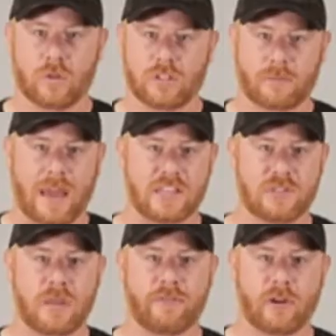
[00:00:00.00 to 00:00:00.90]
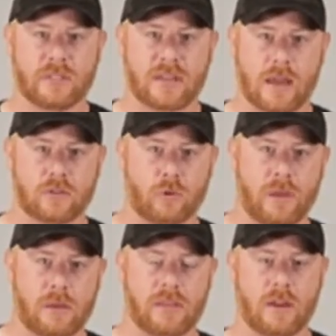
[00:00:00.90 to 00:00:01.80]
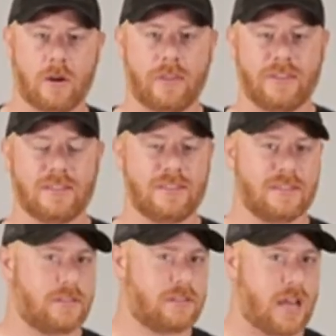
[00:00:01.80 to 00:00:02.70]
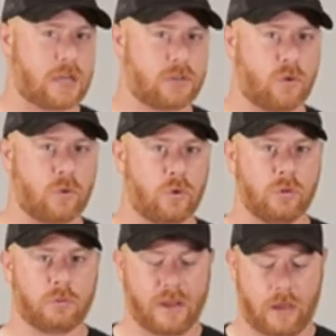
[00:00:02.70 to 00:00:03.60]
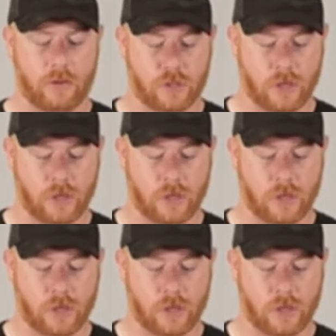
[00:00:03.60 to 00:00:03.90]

up, guys? Beef here with Tactical Baby Gear, and this is the Tactical Cooler Pouch.